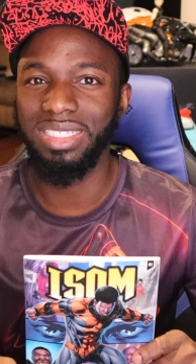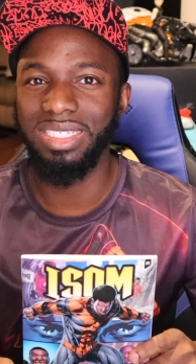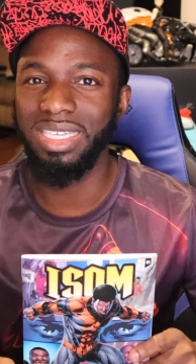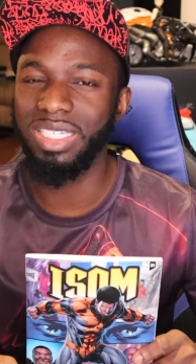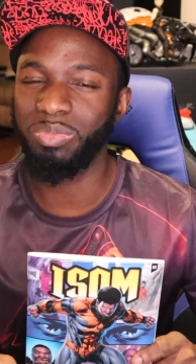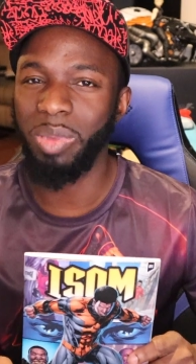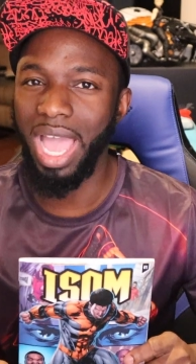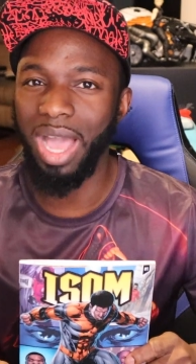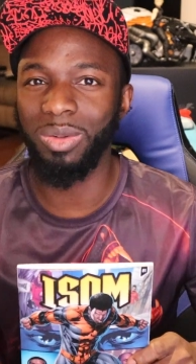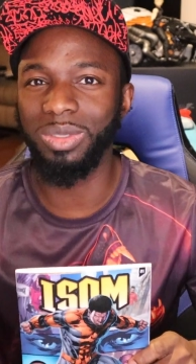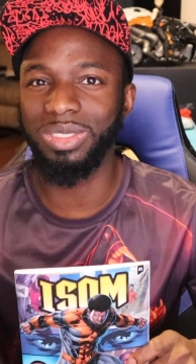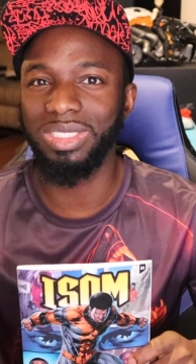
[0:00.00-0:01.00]
his
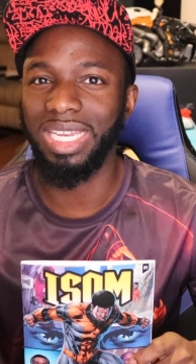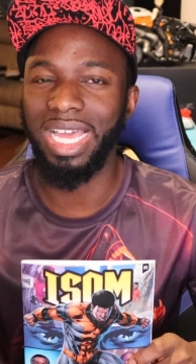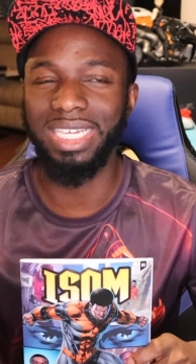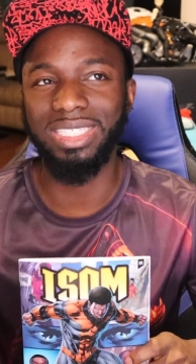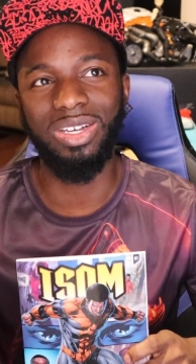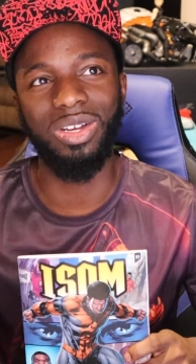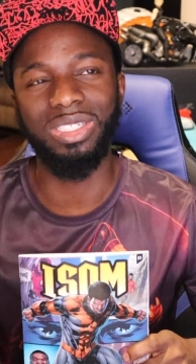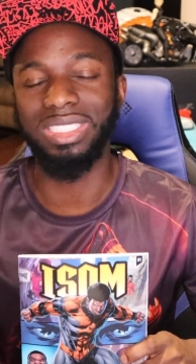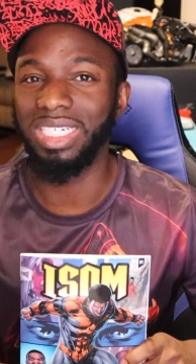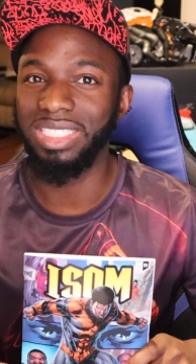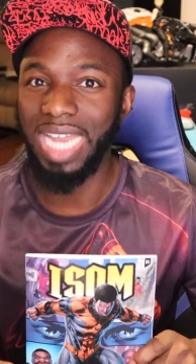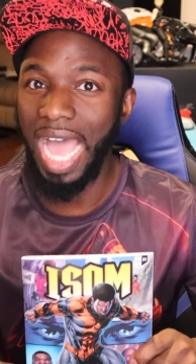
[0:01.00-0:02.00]
powers like are
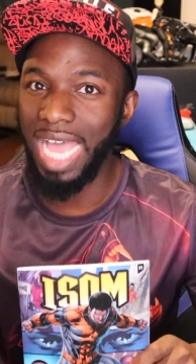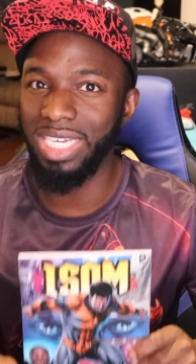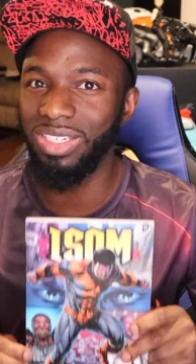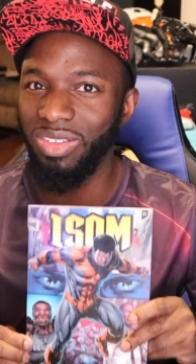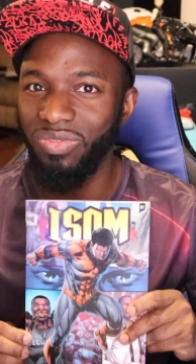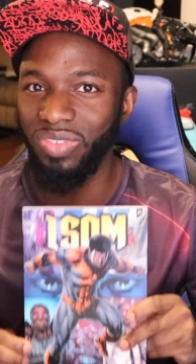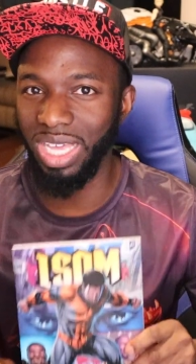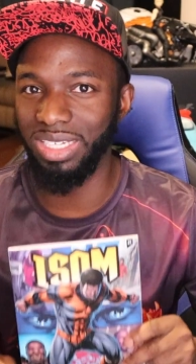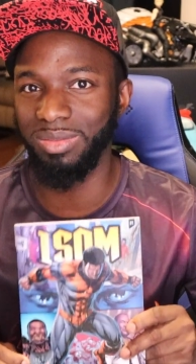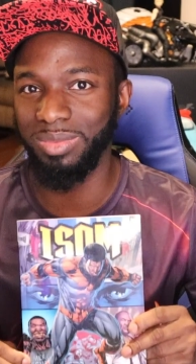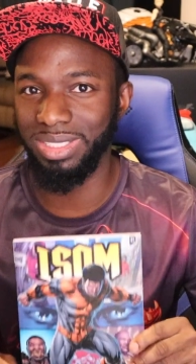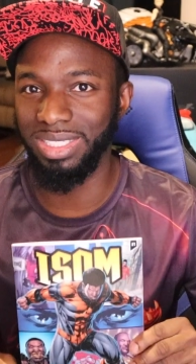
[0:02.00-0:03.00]
not
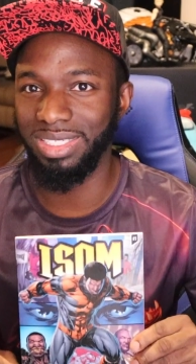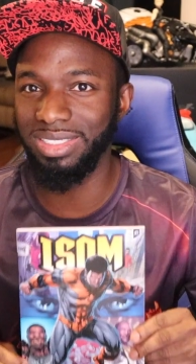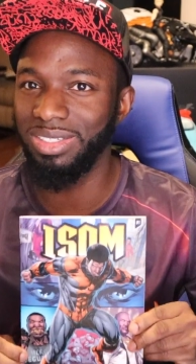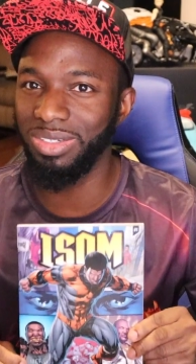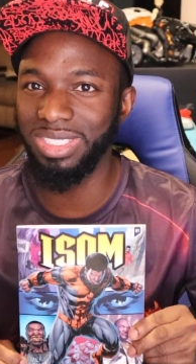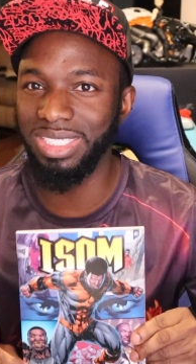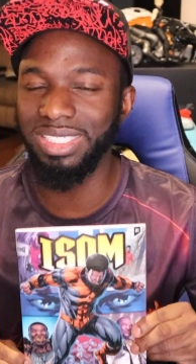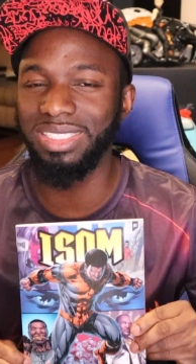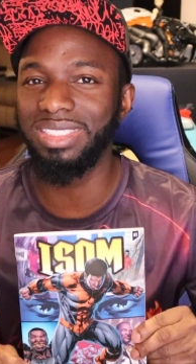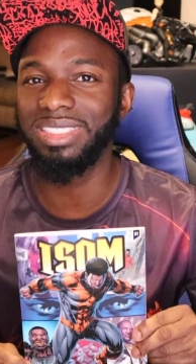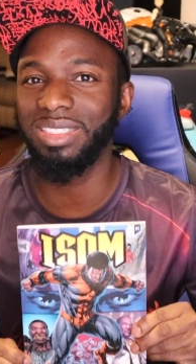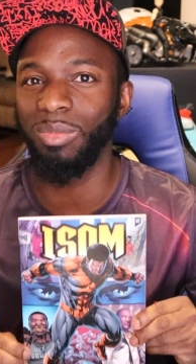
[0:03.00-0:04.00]
developed yet. He don't need
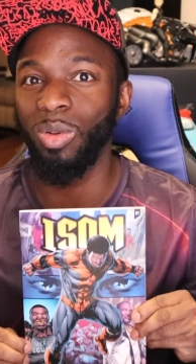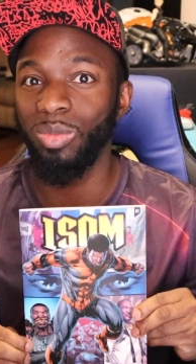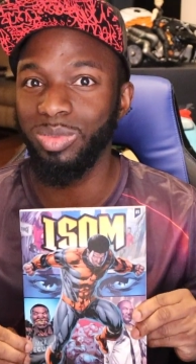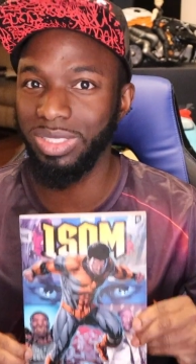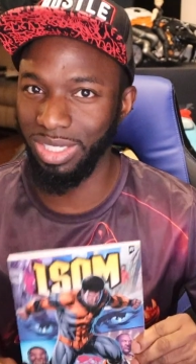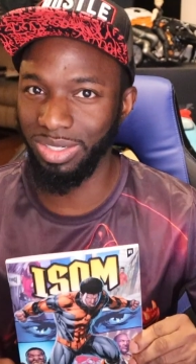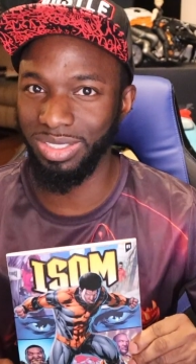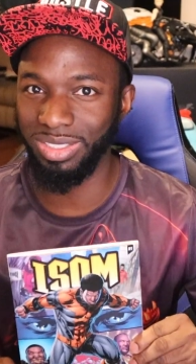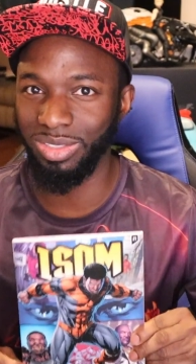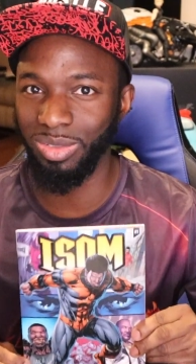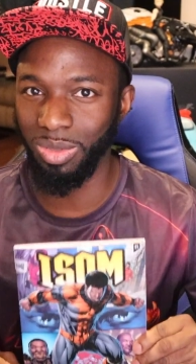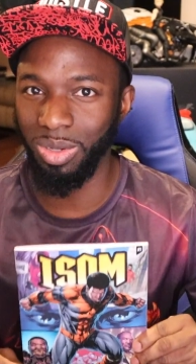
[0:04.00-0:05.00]
some
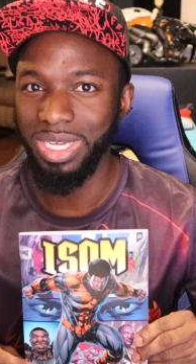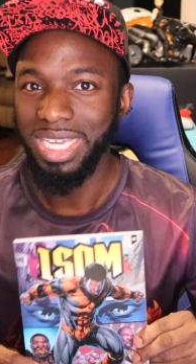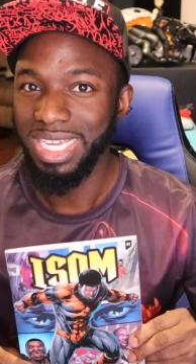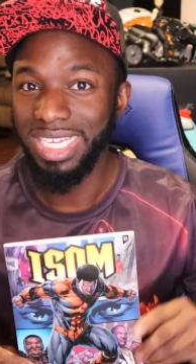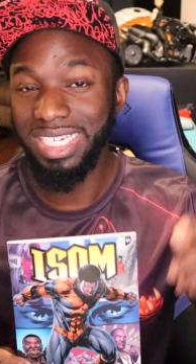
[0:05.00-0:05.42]
serious growth.